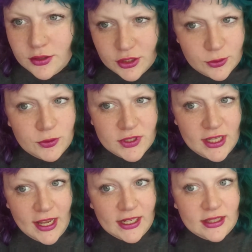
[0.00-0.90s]
Do you
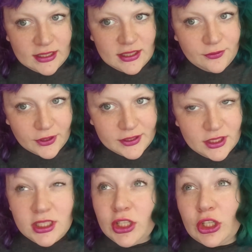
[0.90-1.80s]
see anything different?
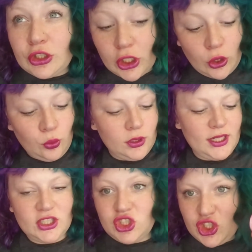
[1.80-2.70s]
No,
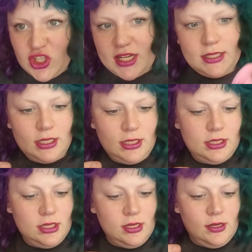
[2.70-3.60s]
it's shit.
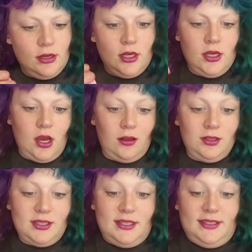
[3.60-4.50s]

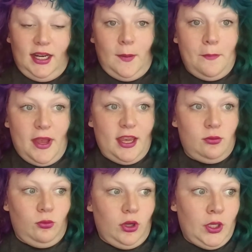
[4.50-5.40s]
Unless I just got a
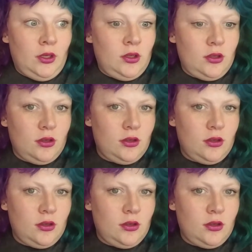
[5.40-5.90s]
bad one